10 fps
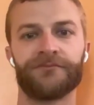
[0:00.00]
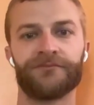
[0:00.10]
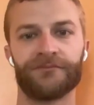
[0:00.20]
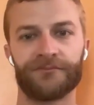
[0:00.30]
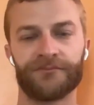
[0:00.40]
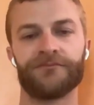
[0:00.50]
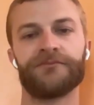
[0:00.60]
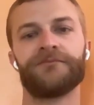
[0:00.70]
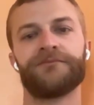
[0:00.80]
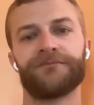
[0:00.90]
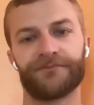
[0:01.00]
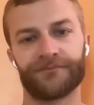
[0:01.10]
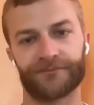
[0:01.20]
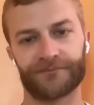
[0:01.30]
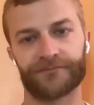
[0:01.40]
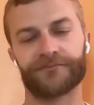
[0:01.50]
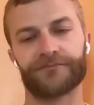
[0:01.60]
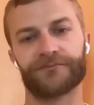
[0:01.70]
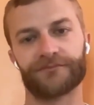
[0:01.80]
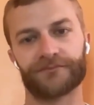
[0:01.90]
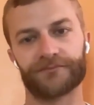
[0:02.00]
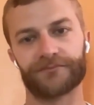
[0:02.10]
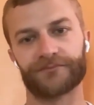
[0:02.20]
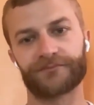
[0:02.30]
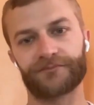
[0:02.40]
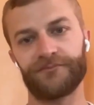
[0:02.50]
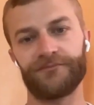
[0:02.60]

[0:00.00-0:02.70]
[no speech]